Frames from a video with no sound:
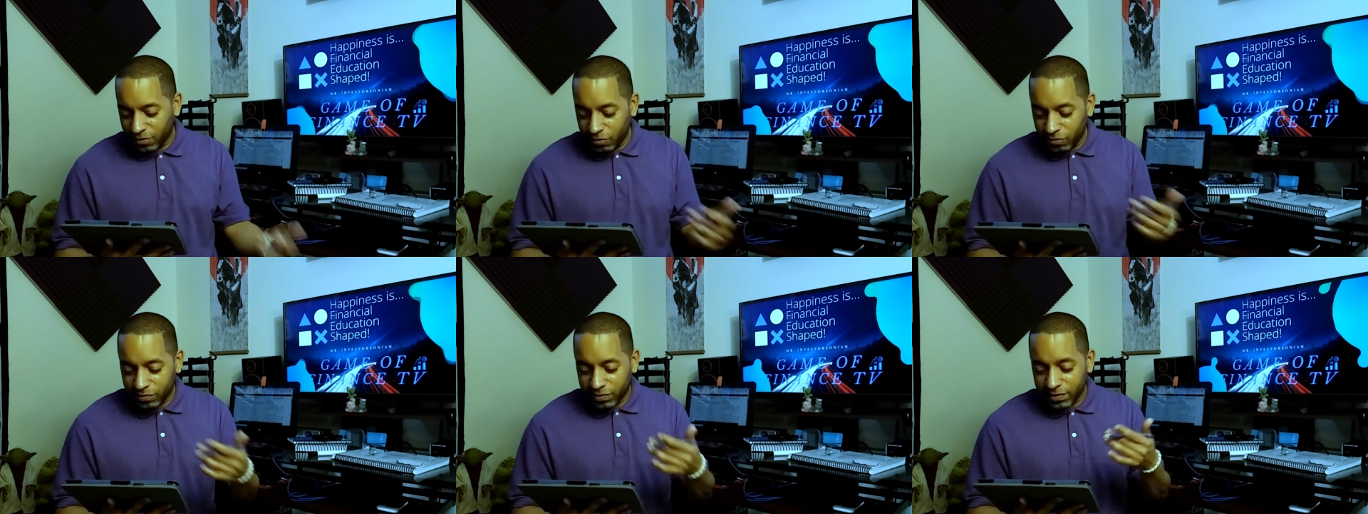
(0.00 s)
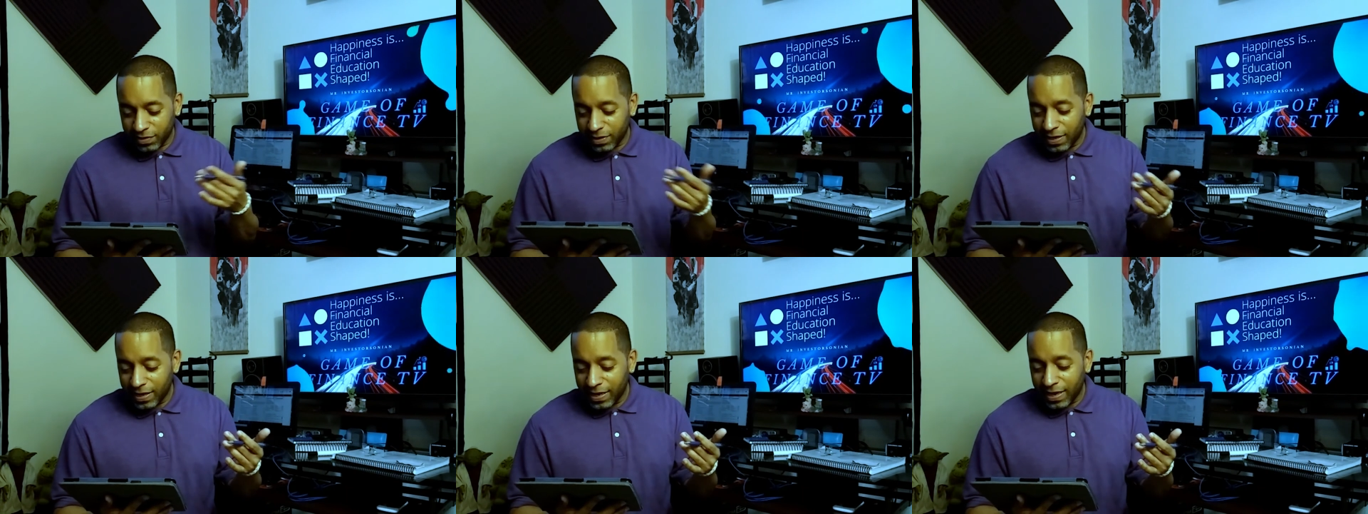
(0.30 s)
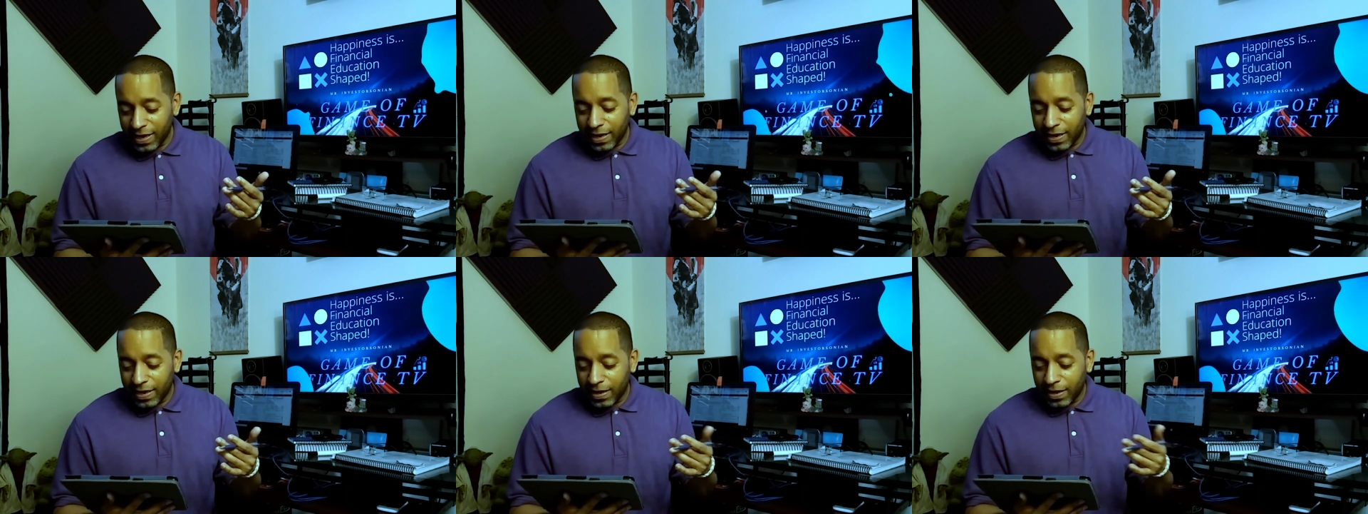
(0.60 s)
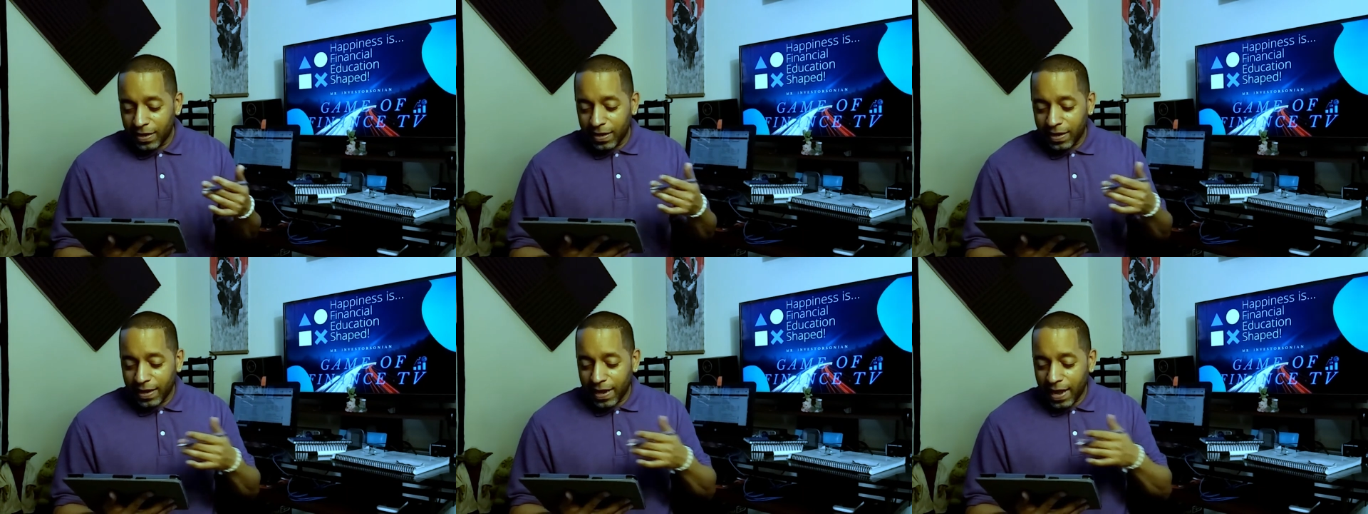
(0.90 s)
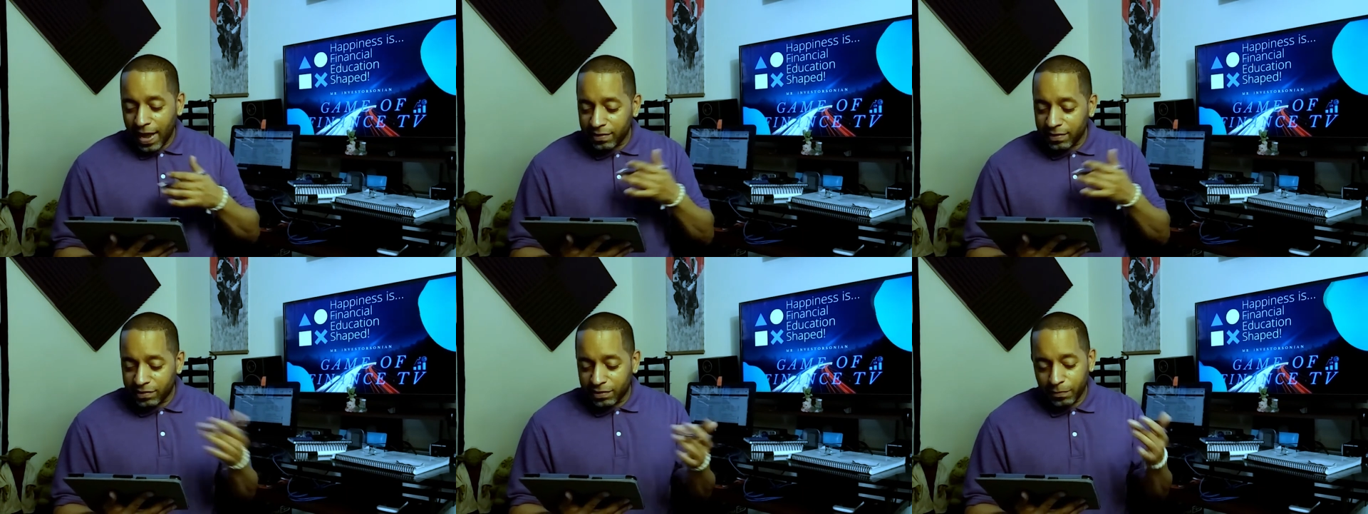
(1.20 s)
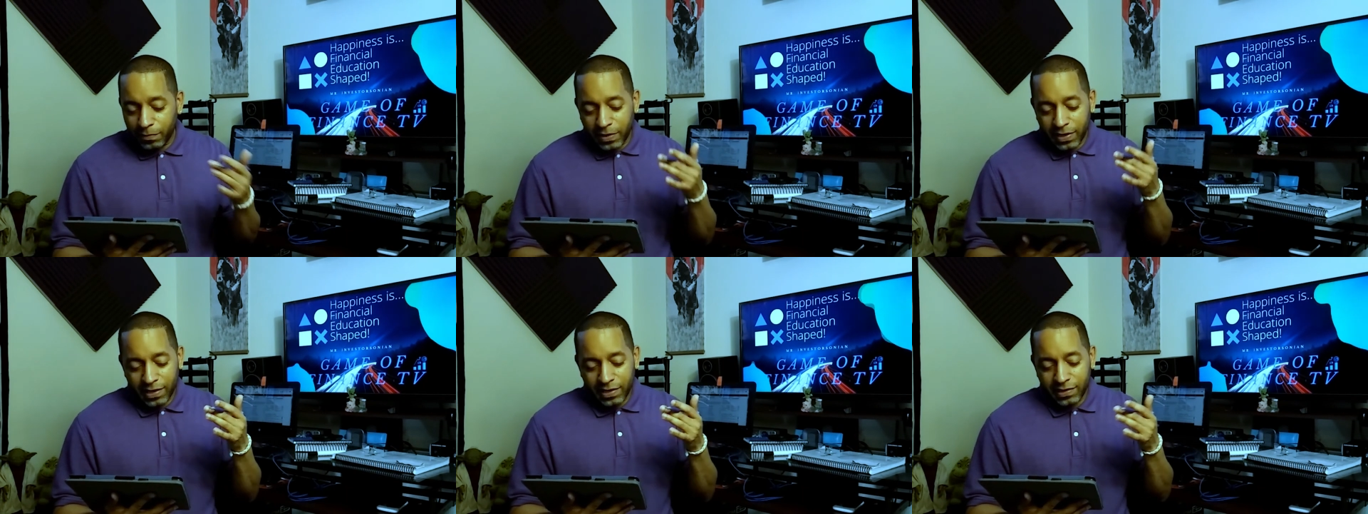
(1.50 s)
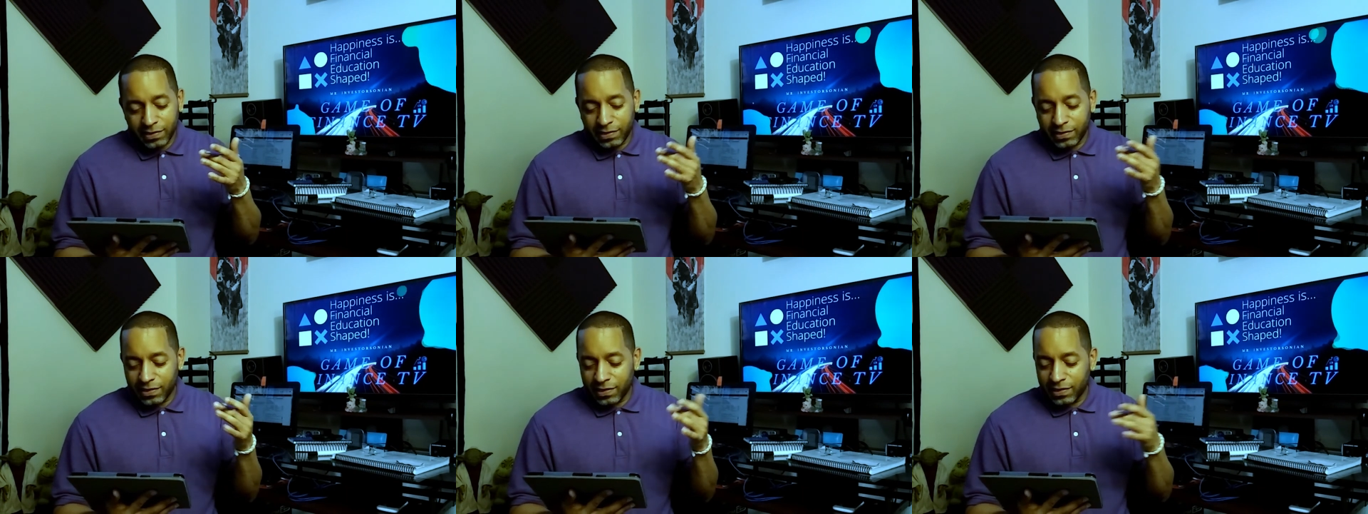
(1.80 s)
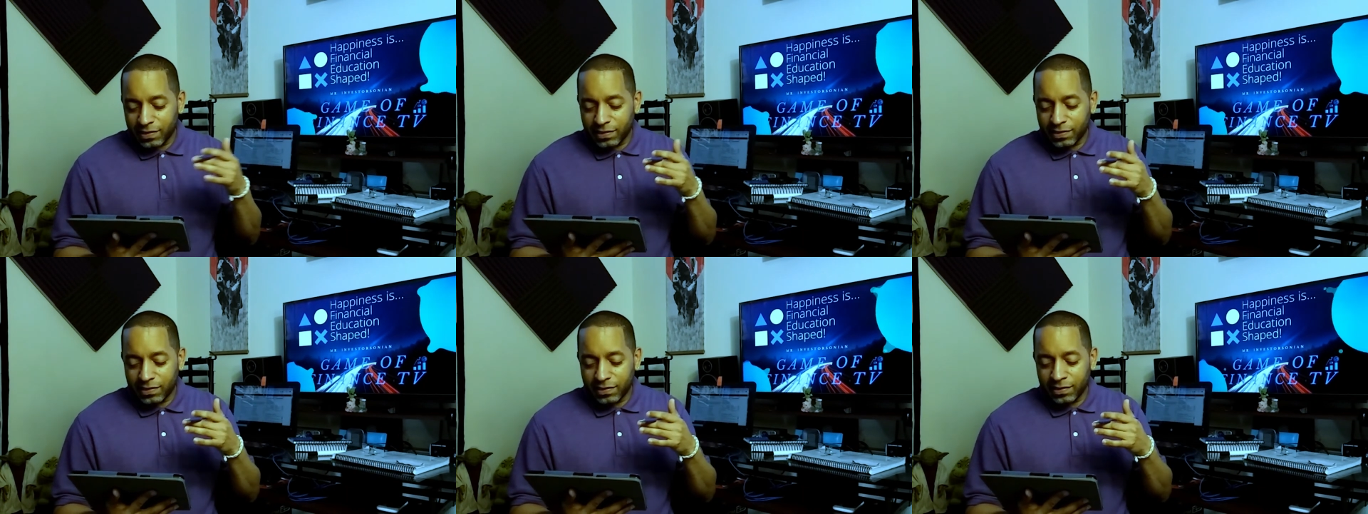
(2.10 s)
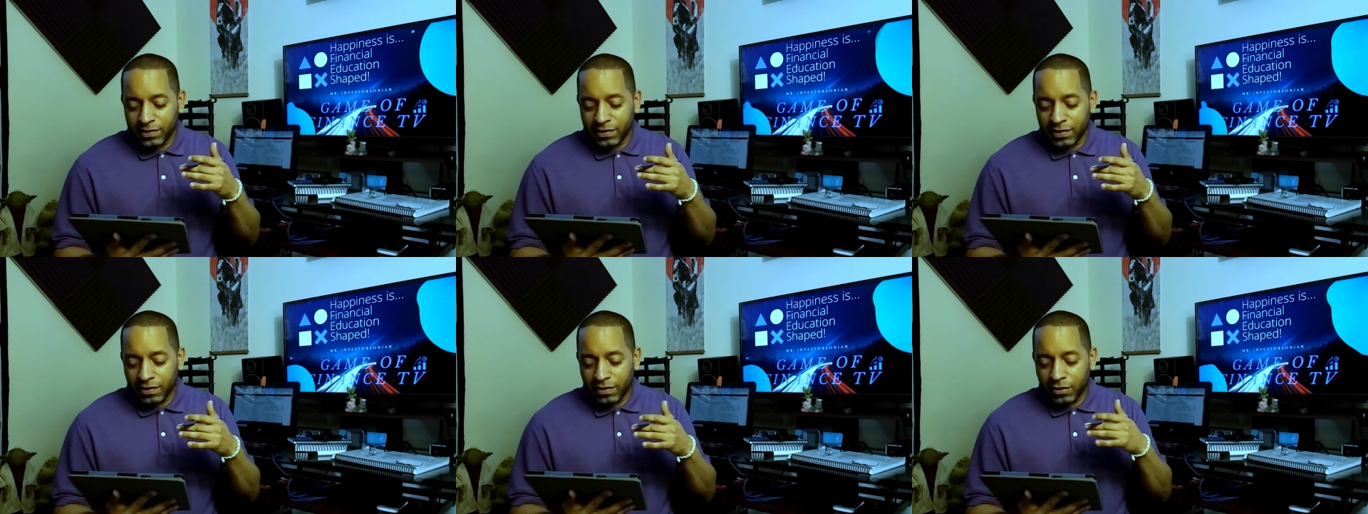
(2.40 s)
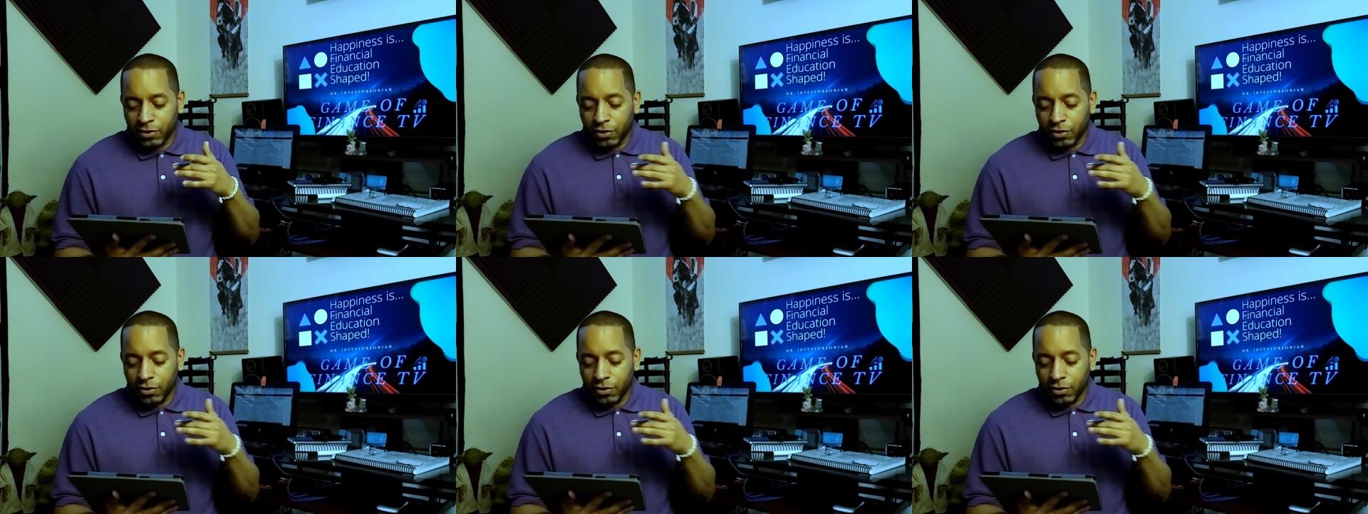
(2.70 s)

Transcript: look, estimate is the